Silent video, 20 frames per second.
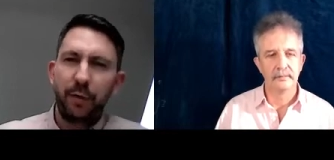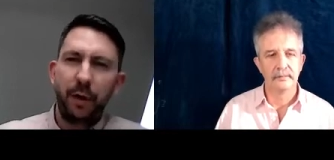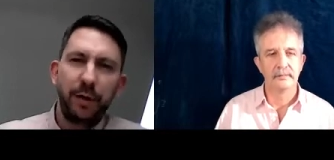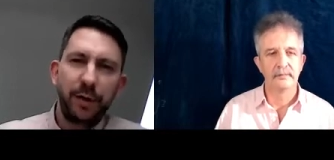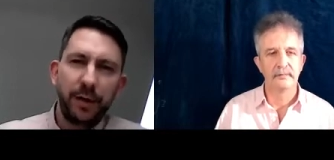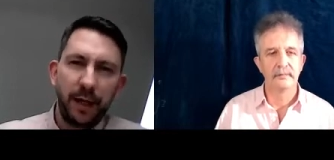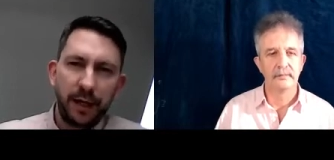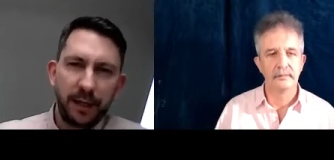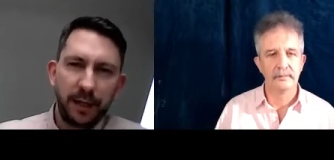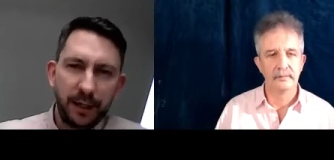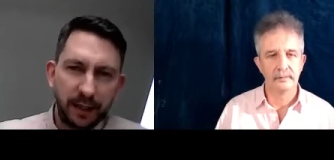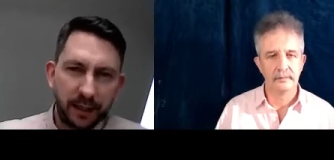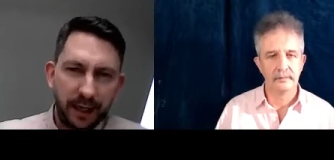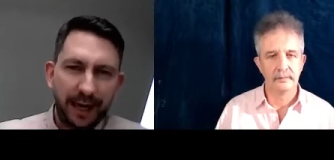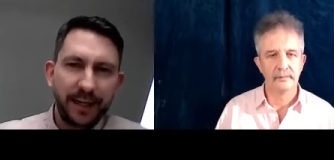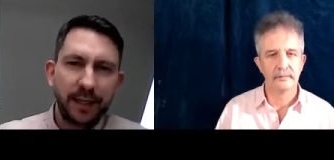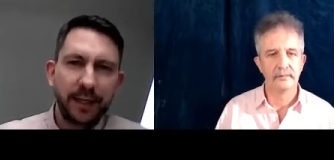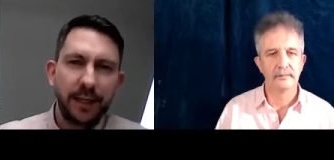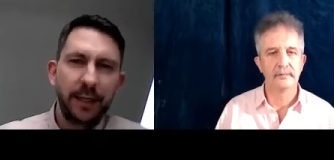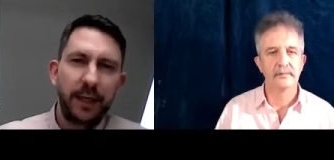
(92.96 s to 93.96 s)
Speaker 1: processes,
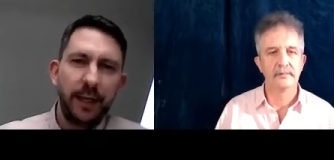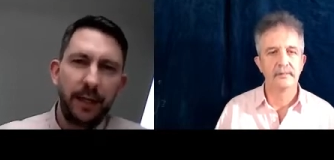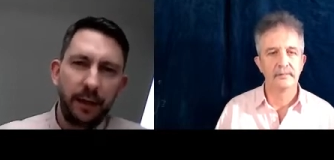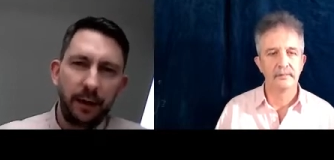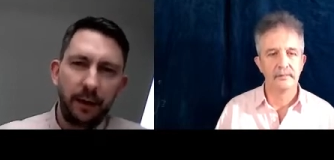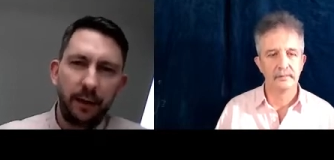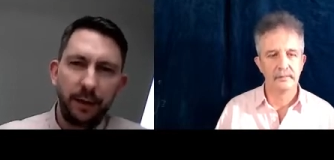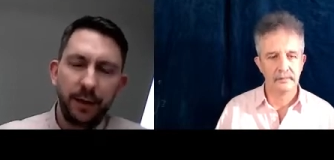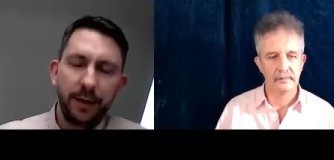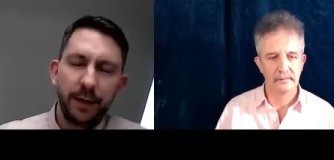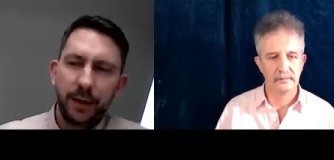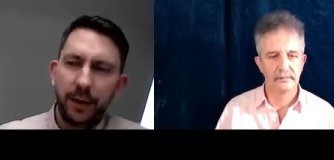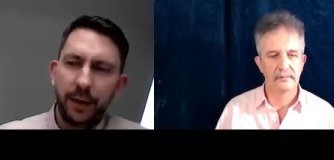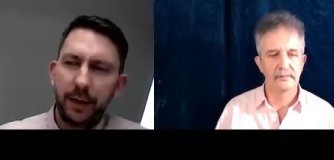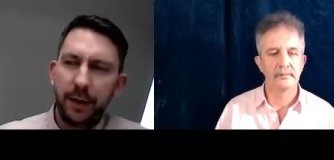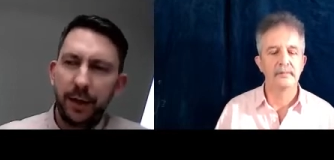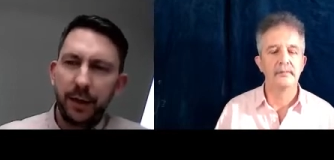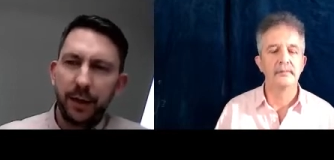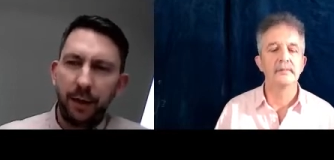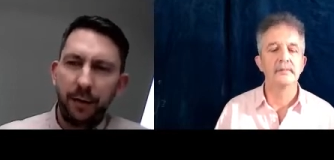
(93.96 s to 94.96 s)
and skills
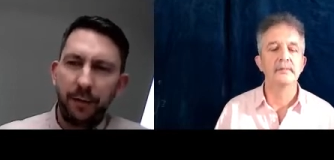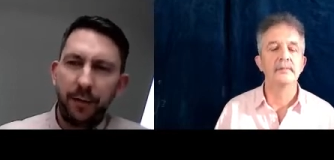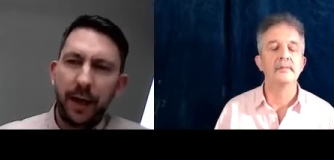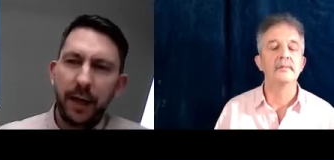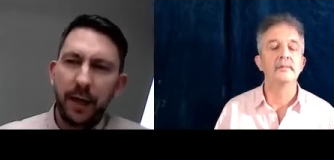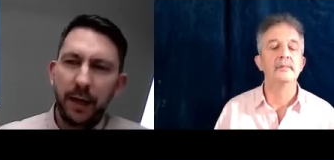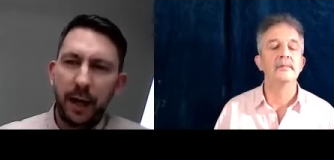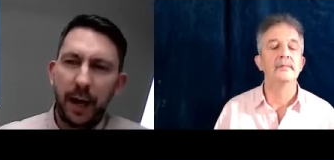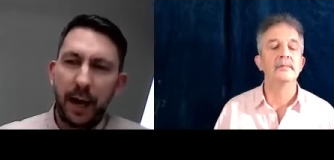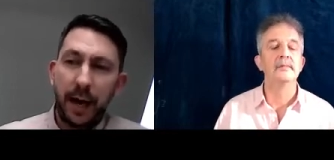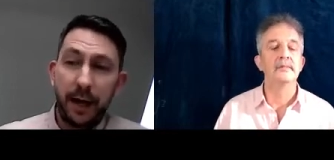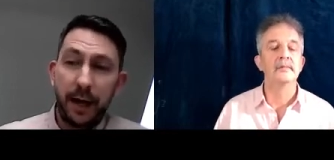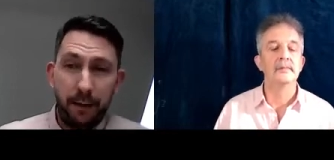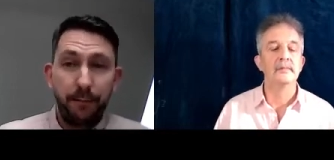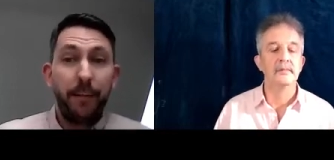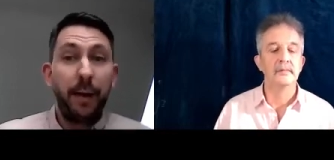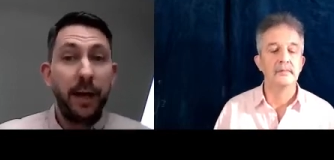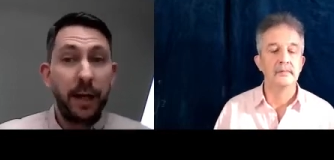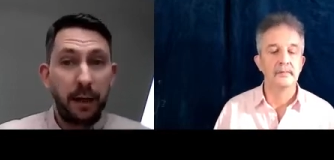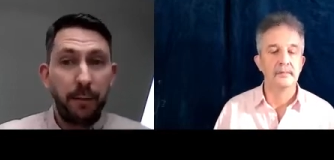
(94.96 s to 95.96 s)
so they can
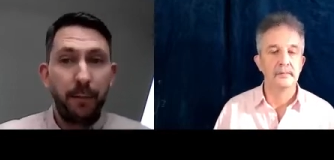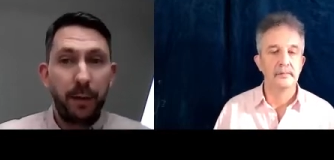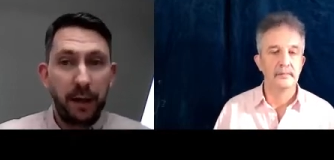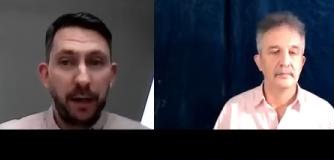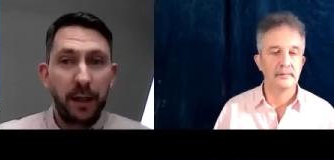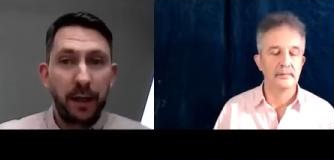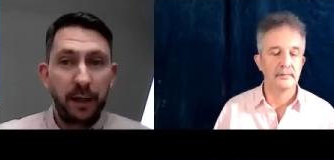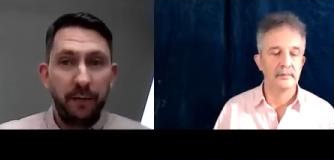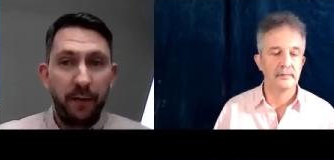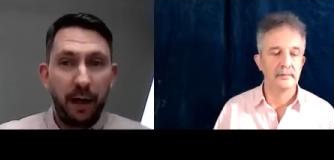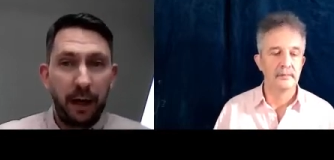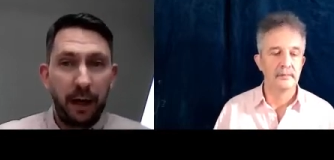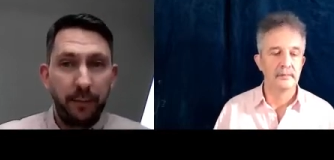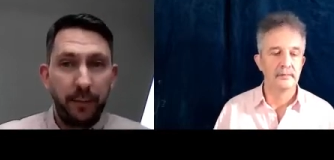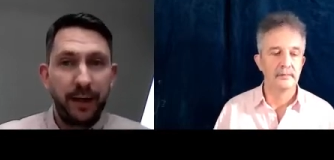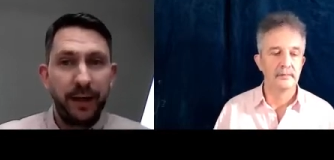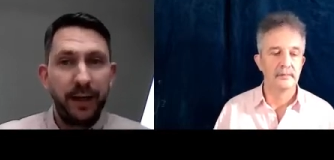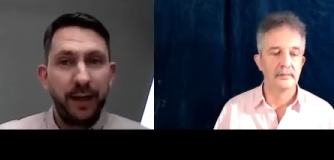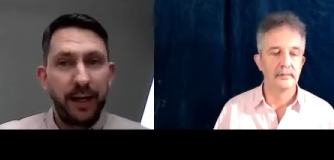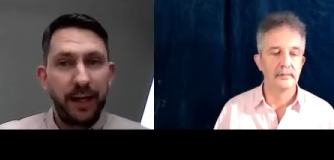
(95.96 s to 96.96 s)
make business
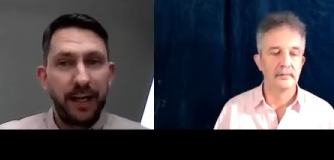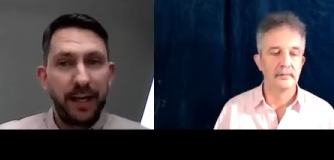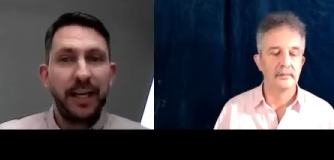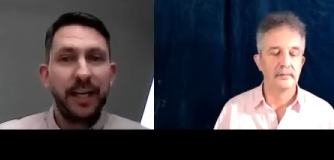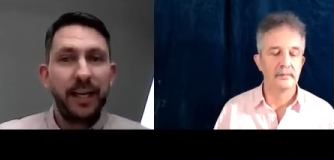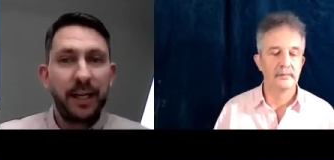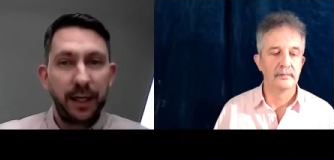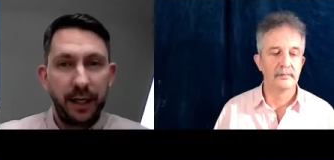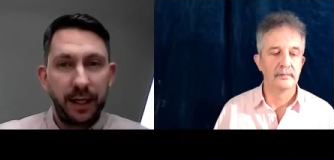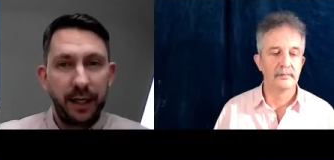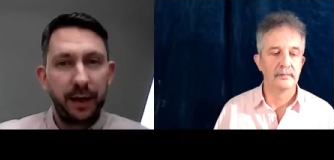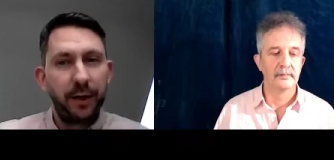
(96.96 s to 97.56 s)
development easier.